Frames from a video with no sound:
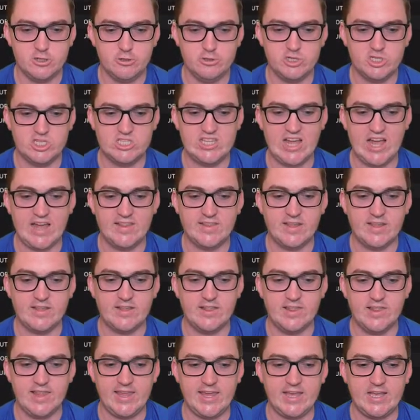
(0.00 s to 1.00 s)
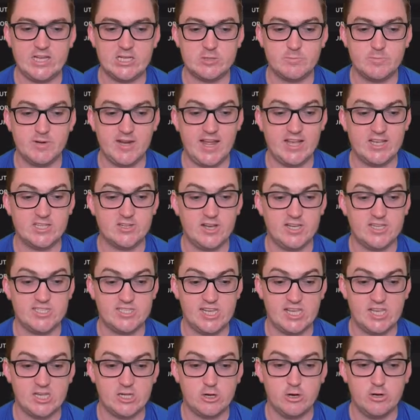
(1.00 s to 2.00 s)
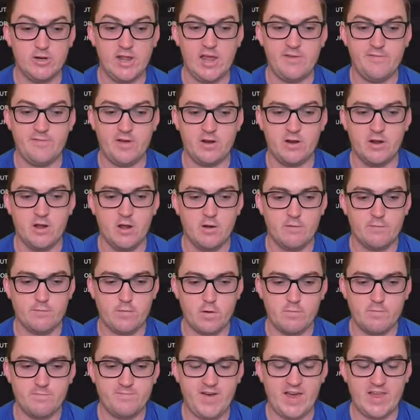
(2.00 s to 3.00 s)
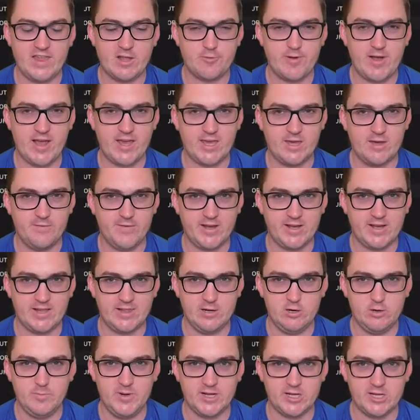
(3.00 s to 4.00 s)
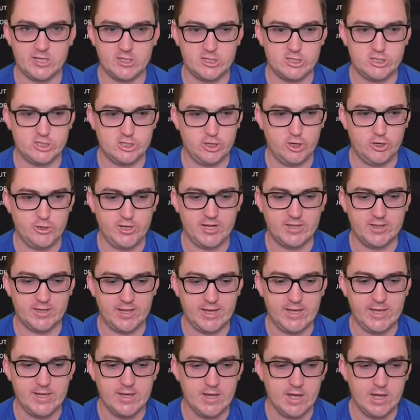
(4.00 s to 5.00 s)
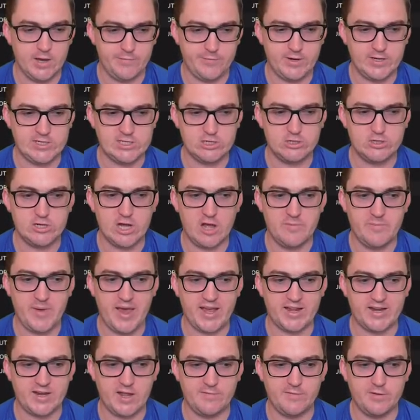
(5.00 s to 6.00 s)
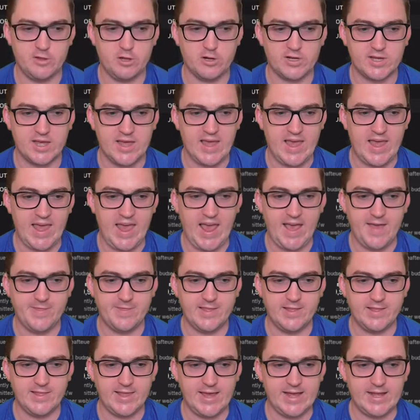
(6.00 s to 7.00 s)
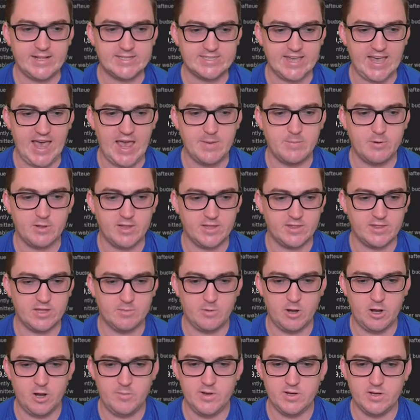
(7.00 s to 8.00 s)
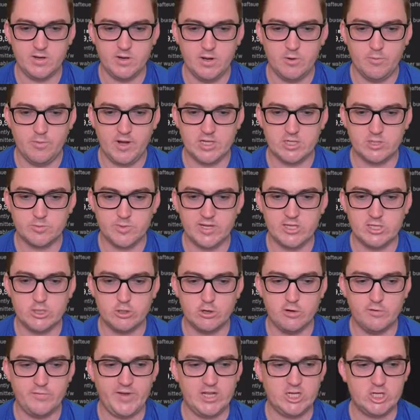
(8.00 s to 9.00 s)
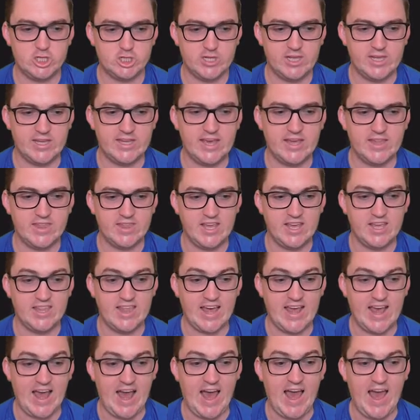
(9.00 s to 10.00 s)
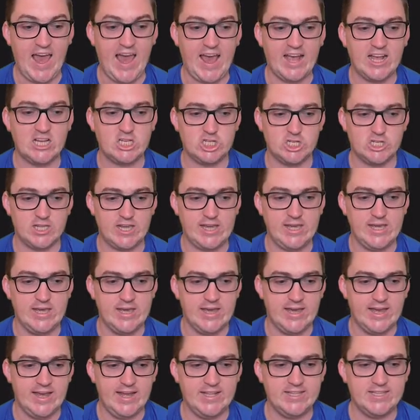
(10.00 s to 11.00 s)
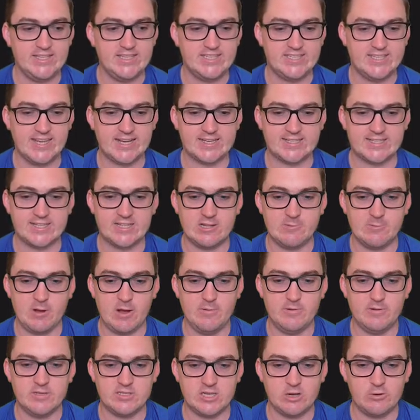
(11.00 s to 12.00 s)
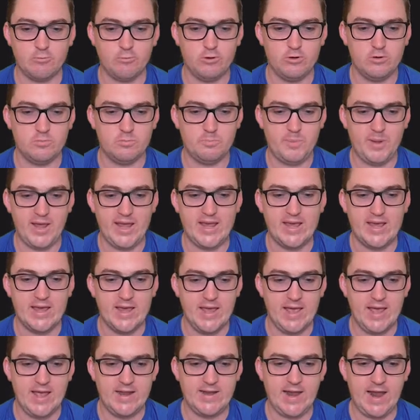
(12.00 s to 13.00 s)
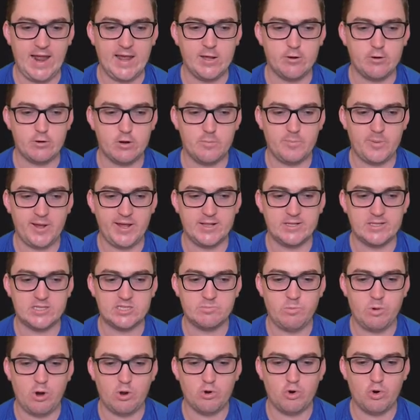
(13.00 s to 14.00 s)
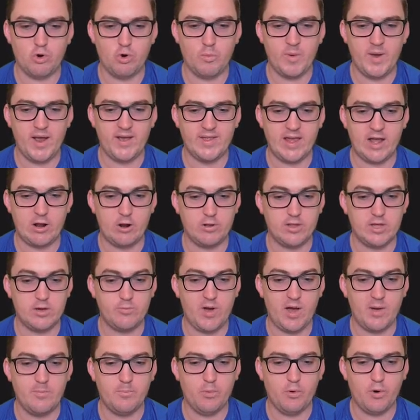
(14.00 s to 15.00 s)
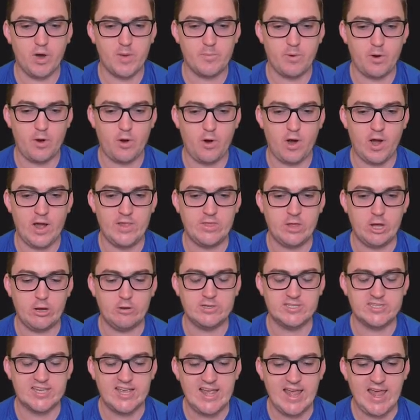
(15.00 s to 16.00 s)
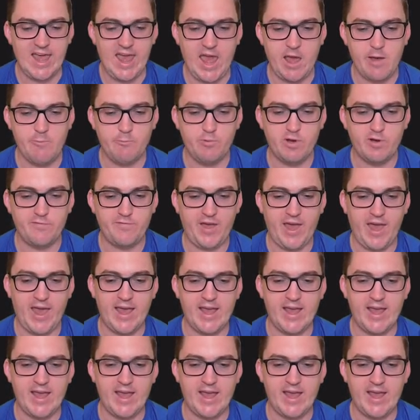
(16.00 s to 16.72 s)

to Standard Liège. But as I said, good effort from Vela Reykjavik. A little bit concerningly, if we do go back and have a look at the league table at the moment, once we do eventually get there, they are actually in sixth at the moment, so wouldn't be in a European spot, albeit they're only 1 point behind those and with